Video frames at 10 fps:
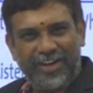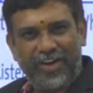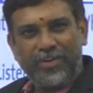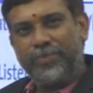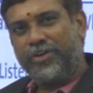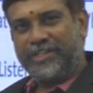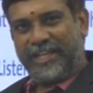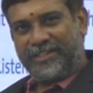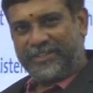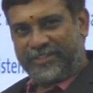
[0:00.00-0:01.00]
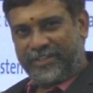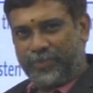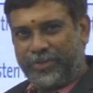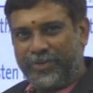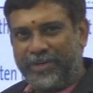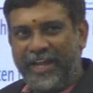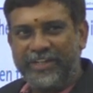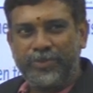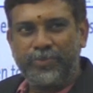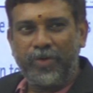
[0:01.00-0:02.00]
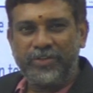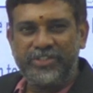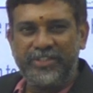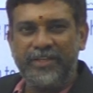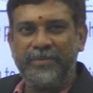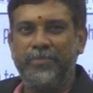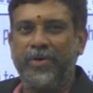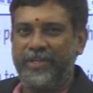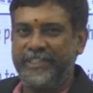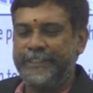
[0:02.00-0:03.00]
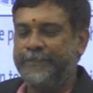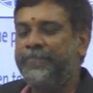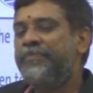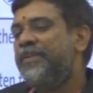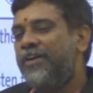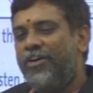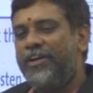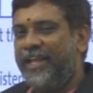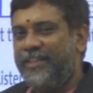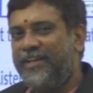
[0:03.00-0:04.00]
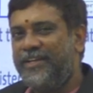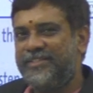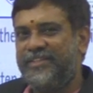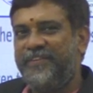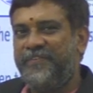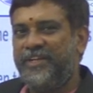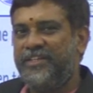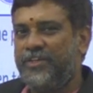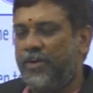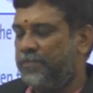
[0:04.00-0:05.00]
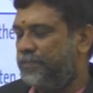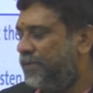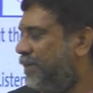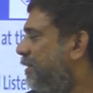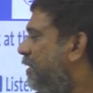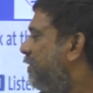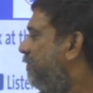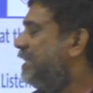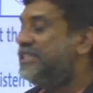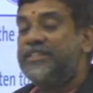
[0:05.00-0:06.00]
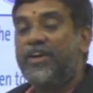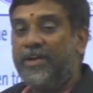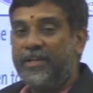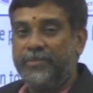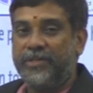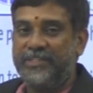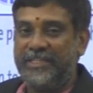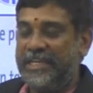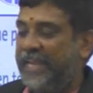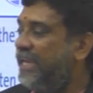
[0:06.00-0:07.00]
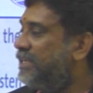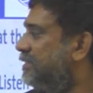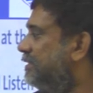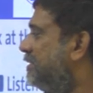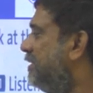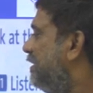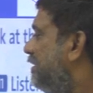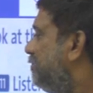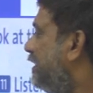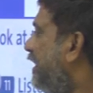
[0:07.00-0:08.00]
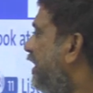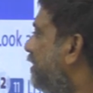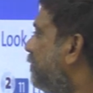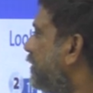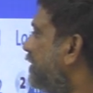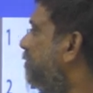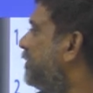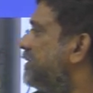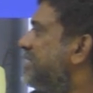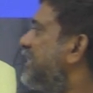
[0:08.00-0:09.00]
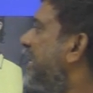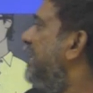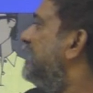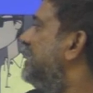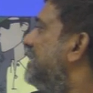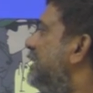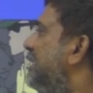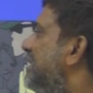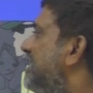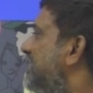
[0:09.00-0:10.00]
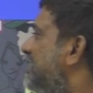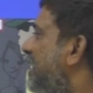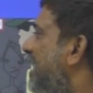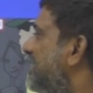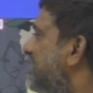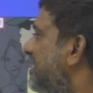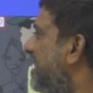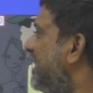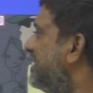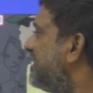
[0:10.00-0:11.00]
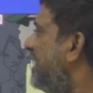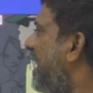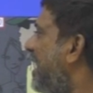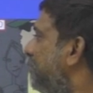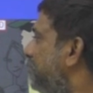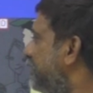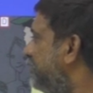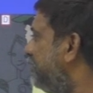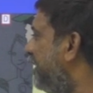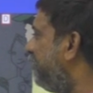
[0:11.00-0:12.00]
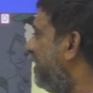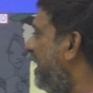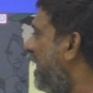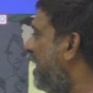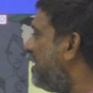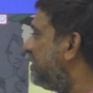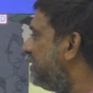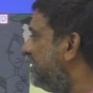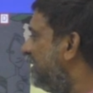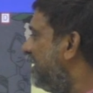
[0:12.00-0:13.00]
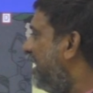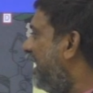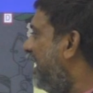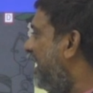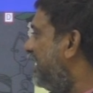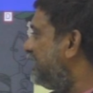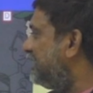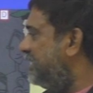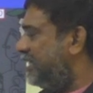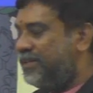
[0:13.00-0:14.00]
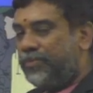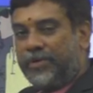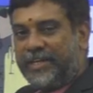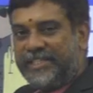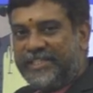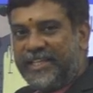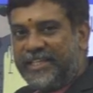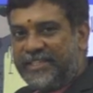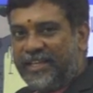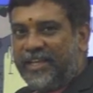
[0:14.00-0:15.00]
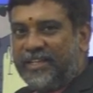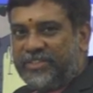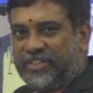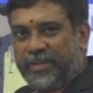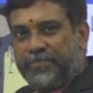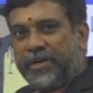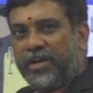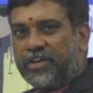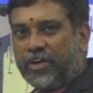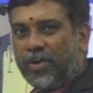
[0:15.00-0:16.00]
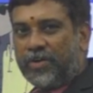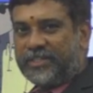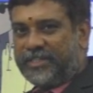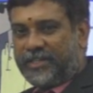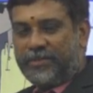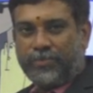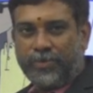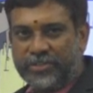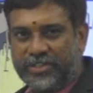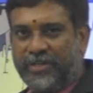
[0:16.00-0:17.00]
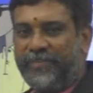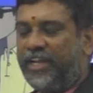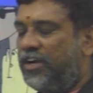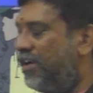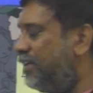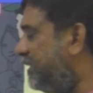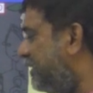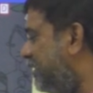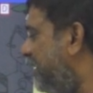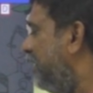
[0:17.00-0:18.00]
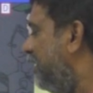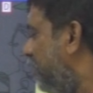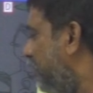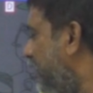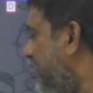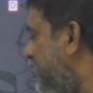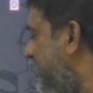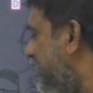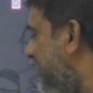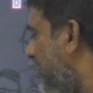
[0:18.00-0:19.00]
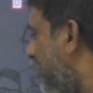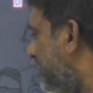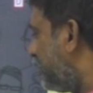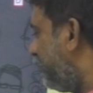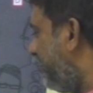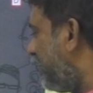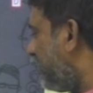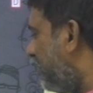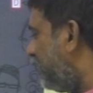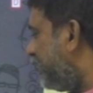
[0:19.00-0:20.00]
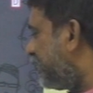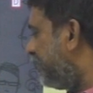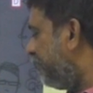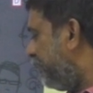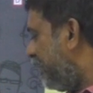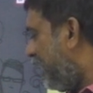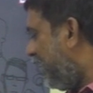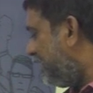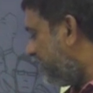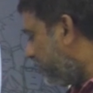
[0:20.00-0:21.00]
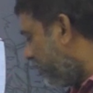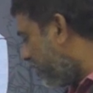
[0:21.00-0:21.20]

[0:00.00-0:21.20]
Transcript: Or what else would you like to watch in the boys? Okay, that is a different talk. We'll talk about it later. But here, what about the second girl? She has a nice cap, wavy hair, and what is this? Zebra crossed. What shall we call it? What is this cloth? We call it. And